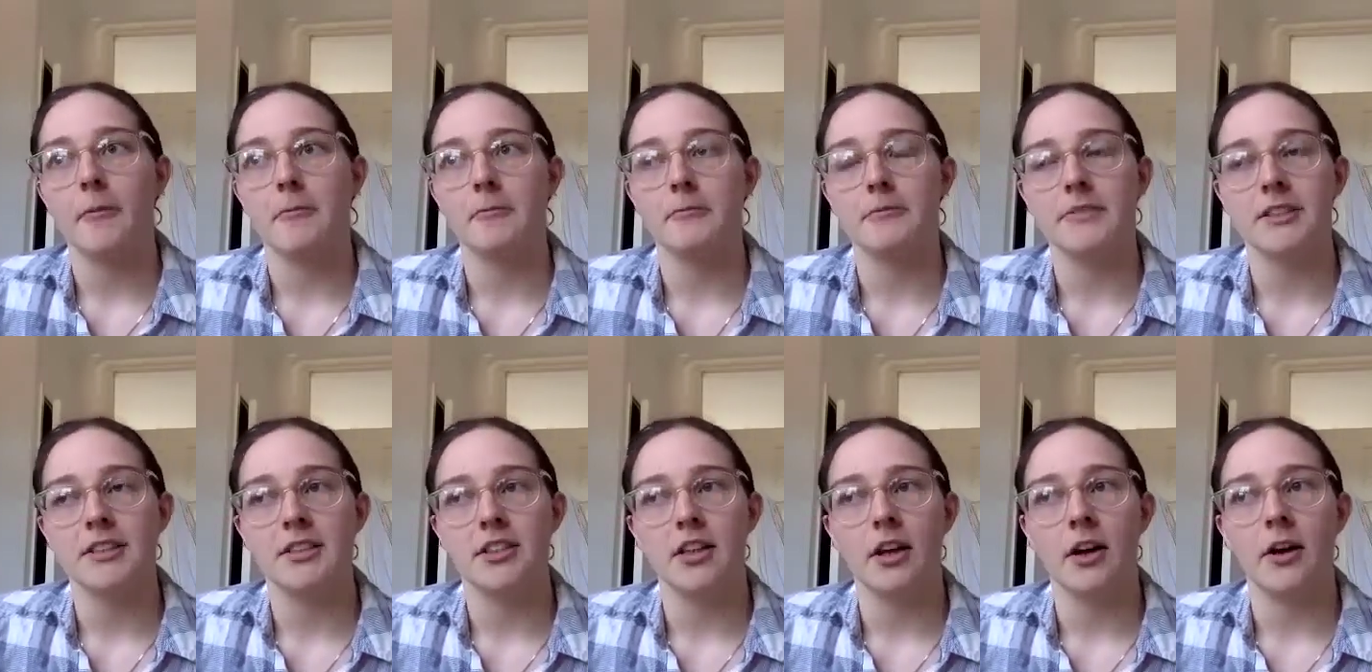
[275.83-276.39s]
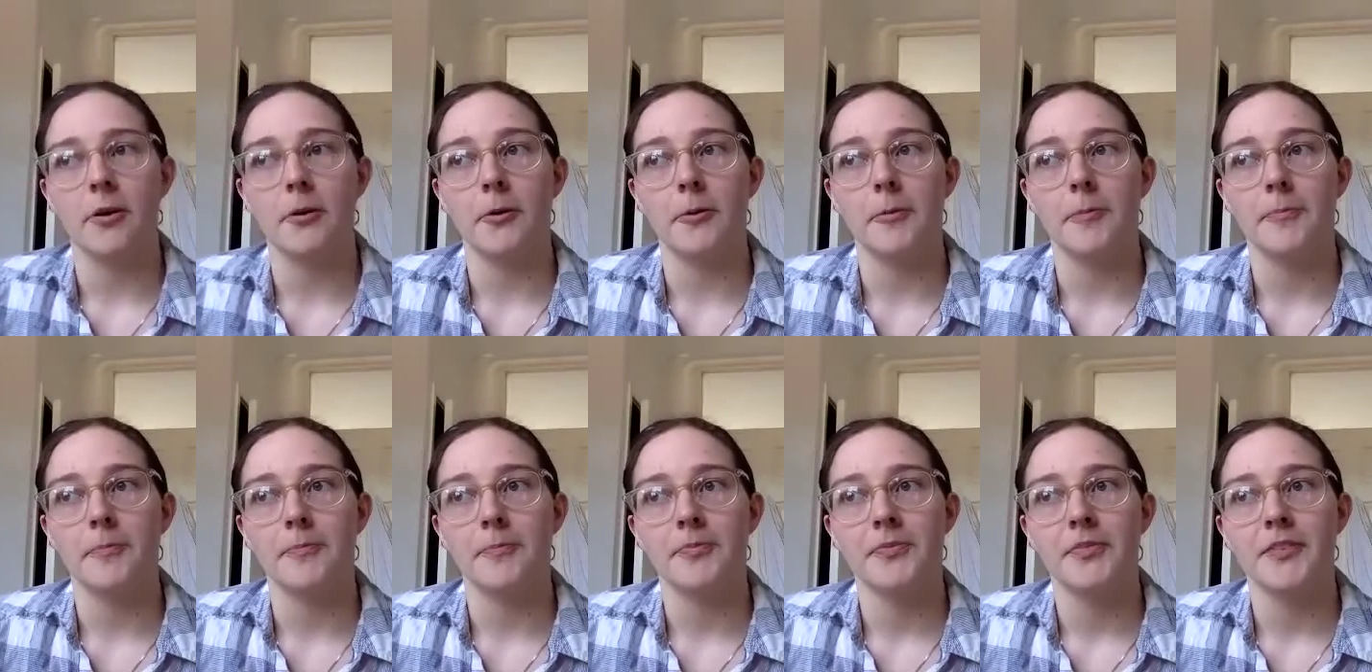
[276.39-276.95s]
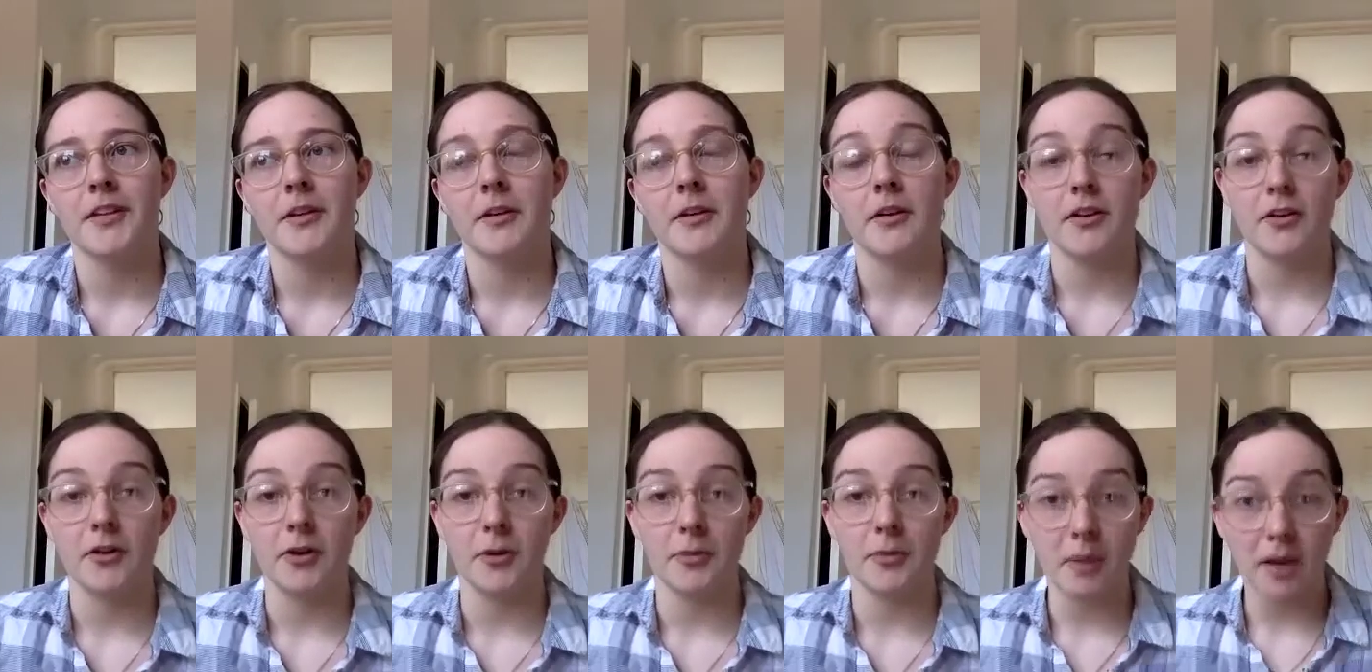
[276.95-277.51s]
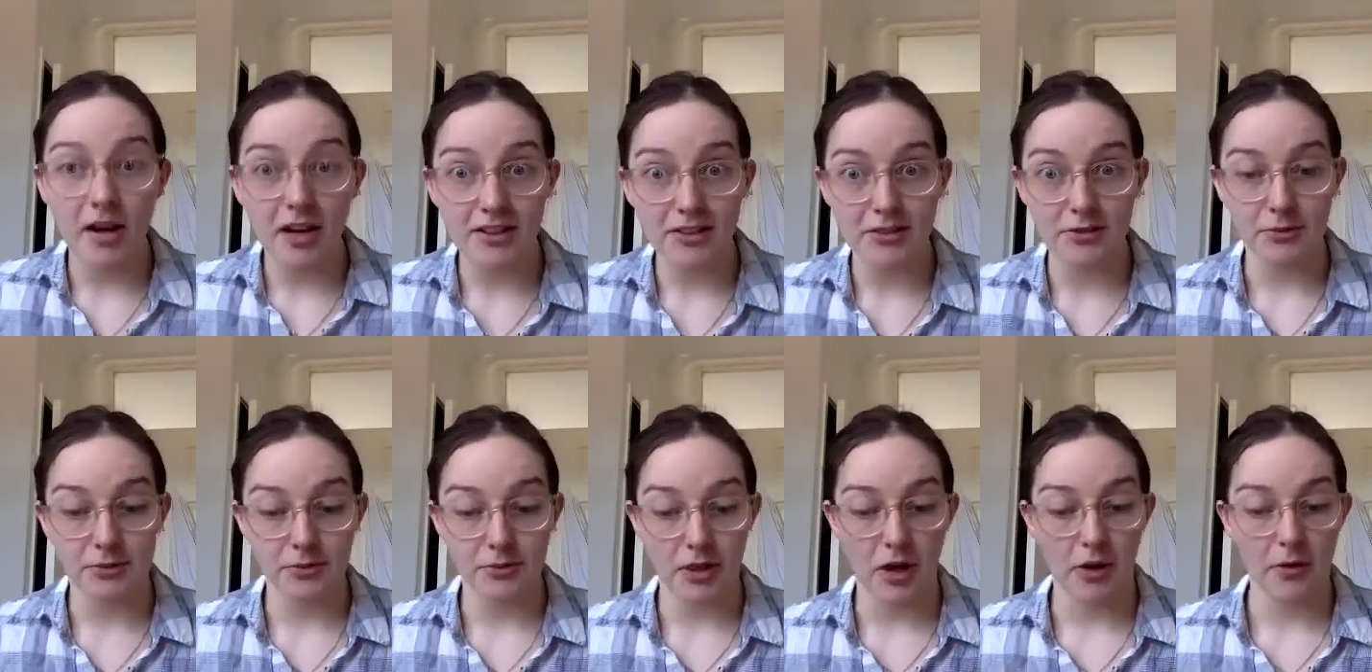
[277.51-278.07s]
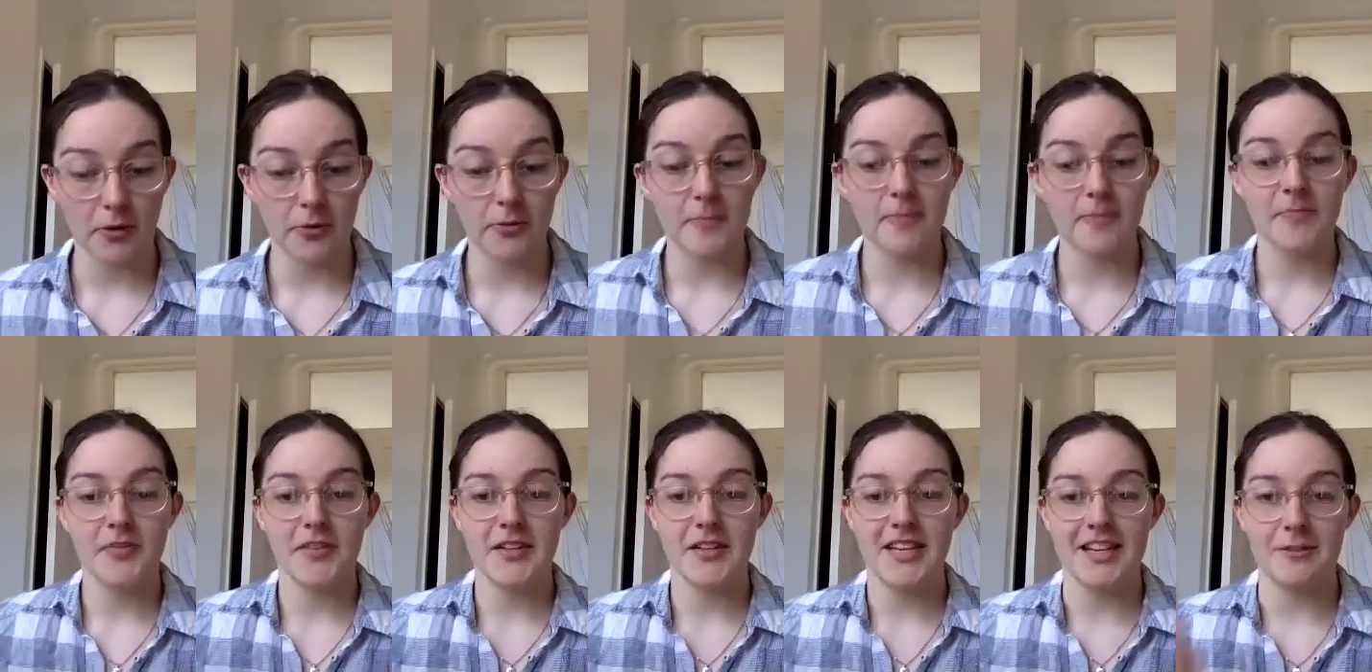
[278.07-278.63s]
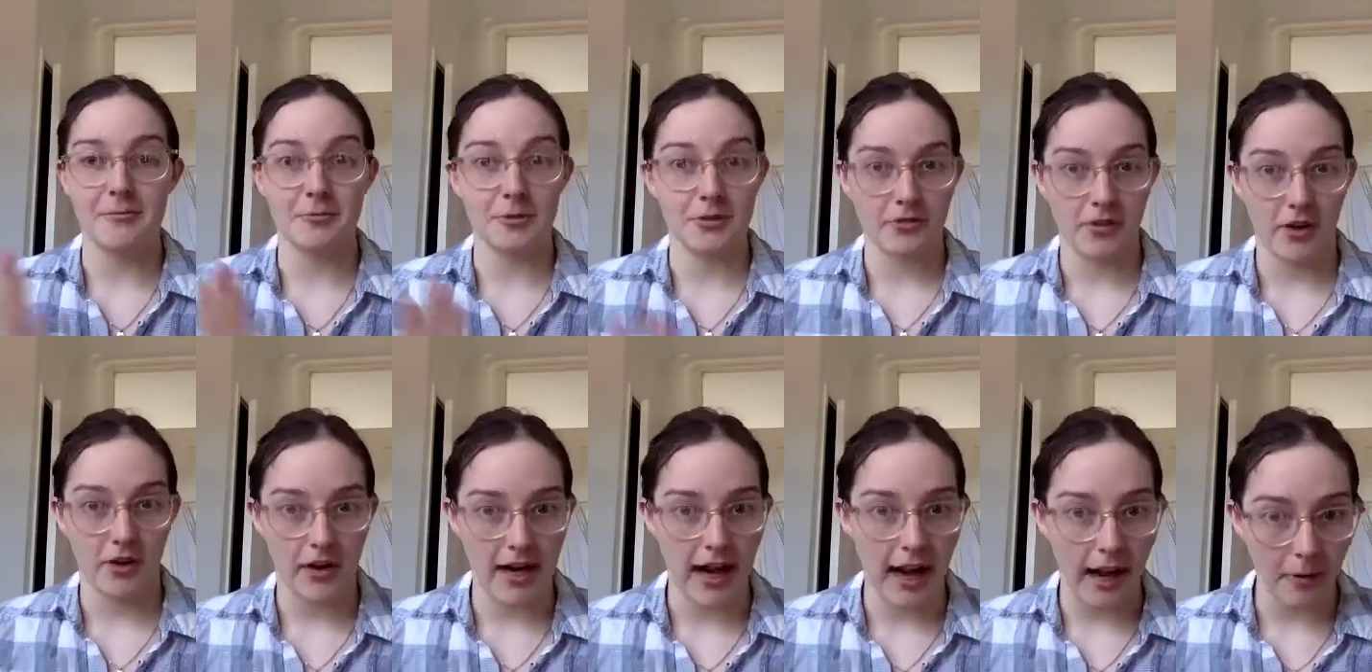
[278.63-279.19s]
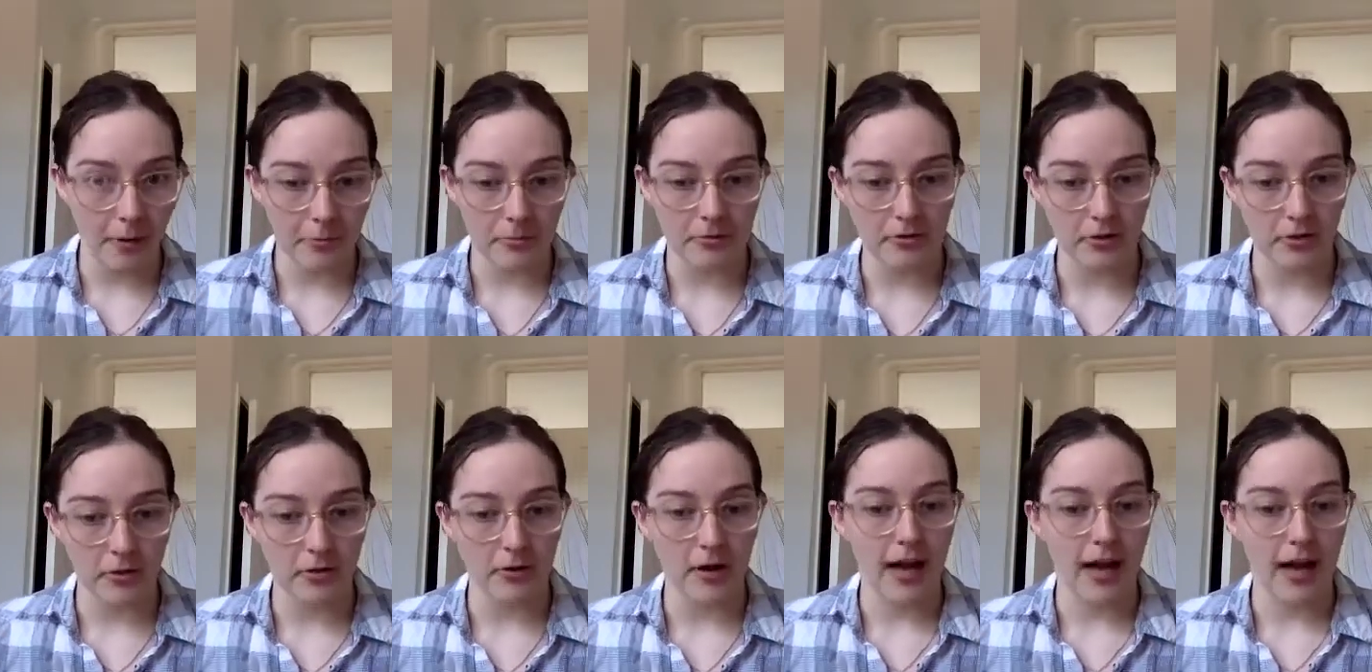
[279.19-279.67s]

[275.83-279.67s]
So on a personal note, it was very helpful.